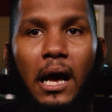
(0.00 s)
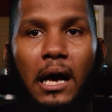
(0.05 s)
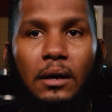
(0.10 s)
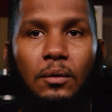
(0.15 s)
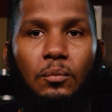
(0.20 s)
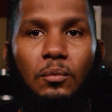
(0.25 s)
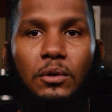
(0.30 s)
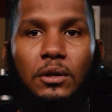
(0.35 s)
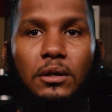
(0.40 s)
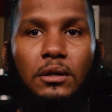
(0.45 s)
I
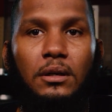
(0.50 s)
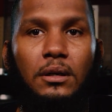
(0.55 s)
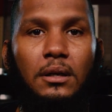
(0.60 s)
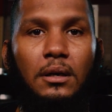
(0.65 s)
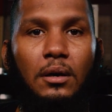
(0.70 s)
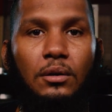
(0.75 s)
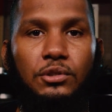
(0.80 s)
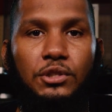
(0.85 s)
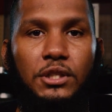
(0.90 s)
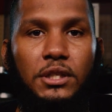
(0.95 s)
don't want to
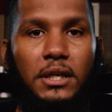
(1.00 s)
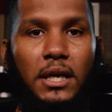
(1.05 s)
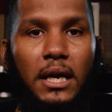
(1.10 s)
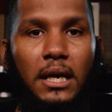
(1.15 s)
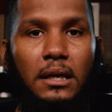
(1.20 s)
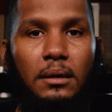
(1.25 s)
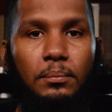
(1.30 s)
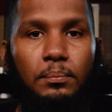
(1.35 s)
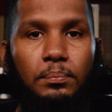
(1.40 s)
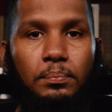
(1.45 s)

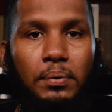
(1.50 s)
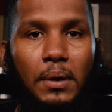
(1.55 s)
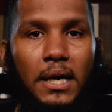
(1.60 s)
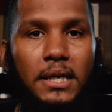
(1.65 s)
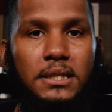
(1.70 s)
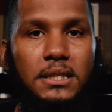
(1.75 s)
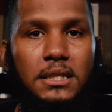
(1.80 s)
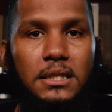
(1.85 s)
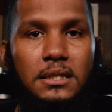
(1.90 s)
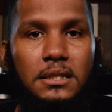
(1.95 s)
negotiate
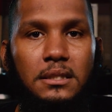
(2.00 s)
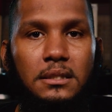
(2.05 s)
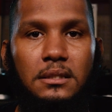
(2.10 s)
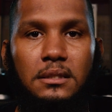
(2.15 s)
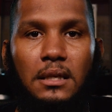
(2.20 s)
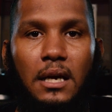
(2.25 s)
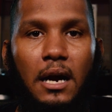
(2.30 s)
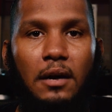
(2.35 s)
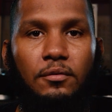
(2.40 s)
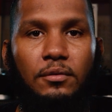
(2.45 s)

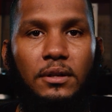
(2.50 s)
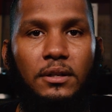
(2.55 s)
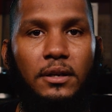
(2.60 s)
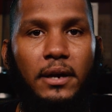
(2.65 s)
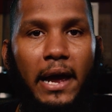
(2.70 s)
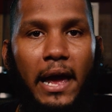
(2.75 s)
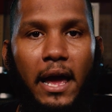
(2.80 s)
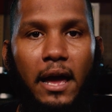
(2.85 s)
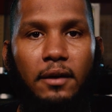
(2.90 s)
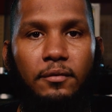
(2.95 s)
prices. I'd rather
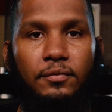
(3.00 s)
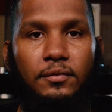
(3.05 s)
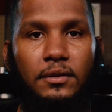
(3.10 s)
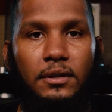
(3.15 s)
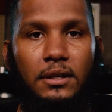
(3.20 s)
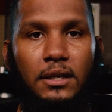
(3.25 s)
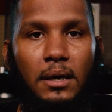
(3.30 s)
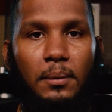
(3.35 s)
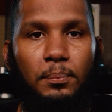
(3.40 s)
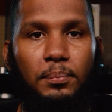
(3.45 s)
have
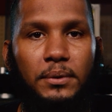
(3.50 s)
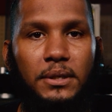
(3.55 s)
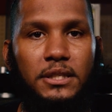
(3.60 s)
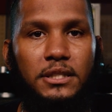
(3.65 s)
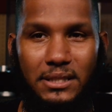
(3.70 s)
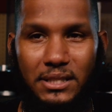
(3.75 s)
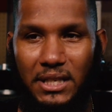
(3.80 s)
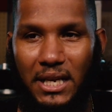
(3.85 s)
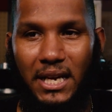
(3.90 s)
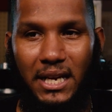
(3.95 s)

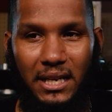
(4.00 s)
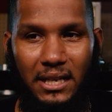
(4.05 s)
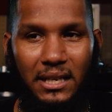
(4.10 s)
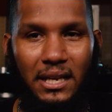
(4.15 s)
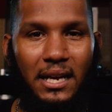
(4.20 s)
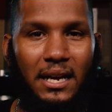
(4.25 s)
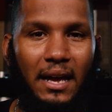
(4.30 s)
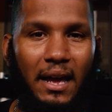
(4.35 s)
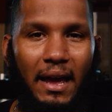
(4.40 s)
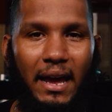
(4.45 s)
companies say,
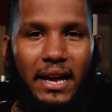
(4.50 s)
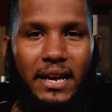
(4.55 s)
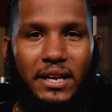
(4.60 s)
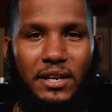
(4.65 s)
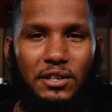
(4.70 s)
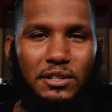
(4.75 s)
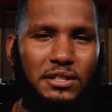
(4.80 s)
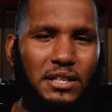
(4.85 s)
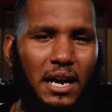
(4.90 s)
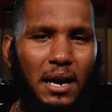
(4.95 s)
hey,
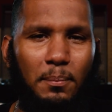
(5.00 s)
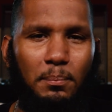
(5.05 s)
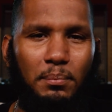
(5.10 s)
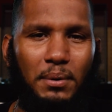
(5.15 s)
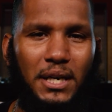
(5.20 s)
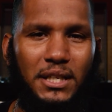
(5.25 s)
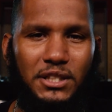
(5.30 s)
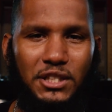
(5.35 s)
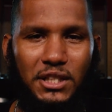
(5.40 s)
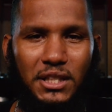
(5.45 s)
here's our
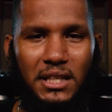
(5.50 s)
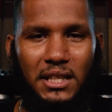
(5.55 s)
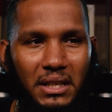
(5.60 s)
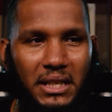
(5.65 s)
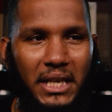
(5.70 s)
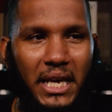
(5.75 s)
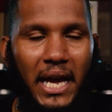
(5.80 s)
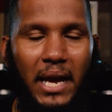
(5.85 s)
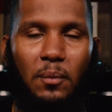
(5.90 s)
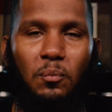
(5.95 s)
budget.
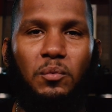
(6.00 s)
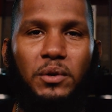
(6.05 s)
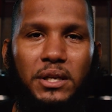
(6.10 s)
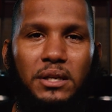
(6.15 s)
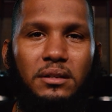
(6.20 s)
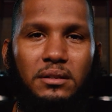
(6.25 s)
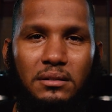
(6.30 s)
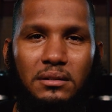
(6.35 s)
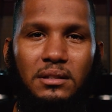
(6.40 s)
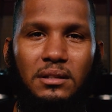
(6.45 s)
Can
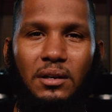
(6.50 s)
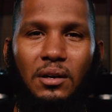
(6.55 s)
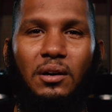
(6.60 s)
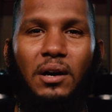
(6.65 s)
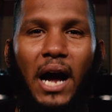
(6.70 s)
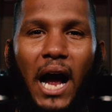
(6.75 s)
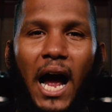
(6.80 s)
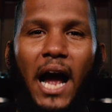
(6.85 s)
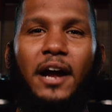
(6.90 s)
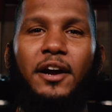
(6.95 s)
we, you know,
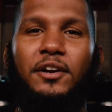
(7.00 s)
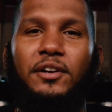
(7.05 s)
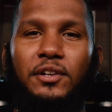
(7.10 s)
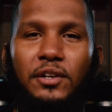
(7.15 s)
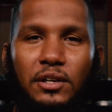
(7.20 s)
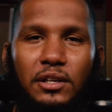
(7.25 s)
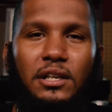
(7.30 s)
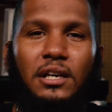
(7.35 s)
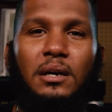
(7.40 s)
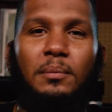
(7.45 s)
hire
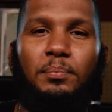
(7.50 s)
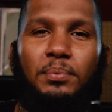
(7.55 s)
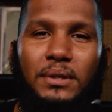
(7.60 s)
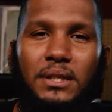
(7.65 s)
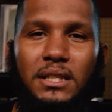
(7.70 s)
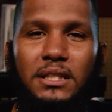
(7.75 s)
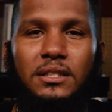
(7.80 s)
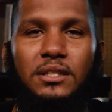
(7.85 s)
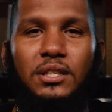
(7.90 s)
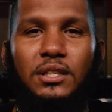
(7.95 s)
your
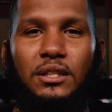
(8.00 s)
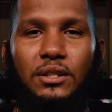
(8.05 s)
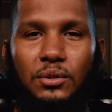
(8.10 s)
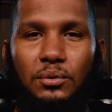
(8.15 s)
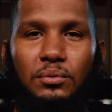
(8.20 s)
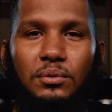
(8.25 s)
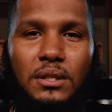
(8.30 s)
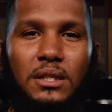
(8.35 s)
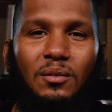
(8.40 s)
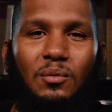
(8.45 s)
company to do
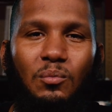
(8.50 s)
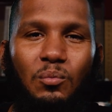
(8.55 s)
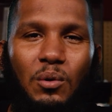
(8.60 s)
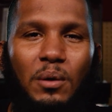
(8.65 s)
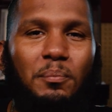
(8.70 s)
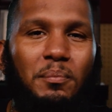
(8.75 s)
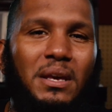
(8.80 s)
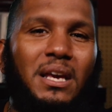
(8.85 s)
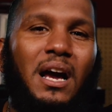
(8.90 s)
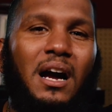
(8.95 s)
this?
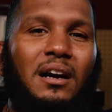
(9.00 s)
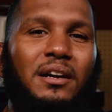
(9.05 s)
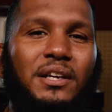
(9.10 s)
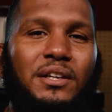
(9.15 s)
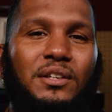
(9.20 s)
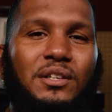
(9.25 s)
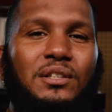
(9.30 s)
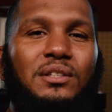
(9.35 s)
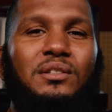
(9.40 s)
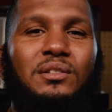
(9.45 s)
With me out
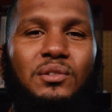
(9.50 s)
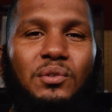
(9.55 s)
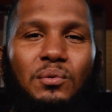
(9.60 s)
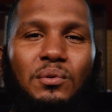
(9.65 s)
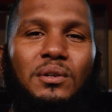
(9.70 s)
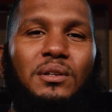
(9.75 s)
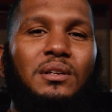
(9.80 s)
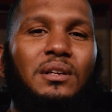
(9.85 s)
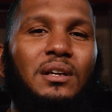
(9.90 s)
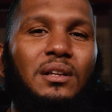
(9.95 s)
here
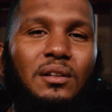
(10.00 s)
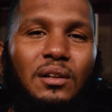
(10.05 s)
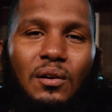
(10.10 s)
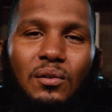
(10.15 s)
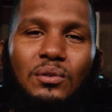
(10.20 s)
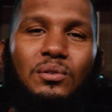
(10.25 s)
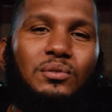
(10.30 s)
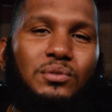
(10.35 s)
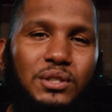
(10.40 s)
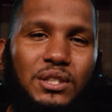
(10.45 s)
doing the
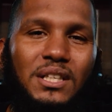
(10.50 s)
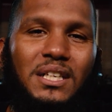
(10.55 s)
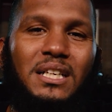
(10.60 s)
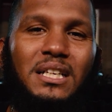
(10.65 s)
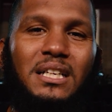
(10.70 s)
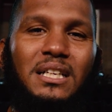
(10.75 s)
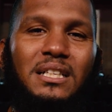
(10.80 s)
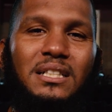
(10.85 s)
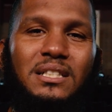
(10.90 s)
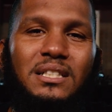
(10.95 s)
local
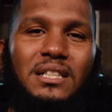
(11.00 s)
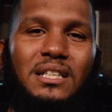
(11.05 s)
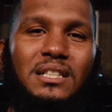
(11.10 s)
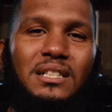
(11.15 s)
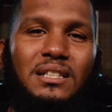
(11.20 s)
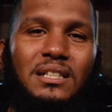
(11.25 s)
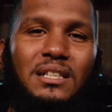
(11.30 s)
scene, is it,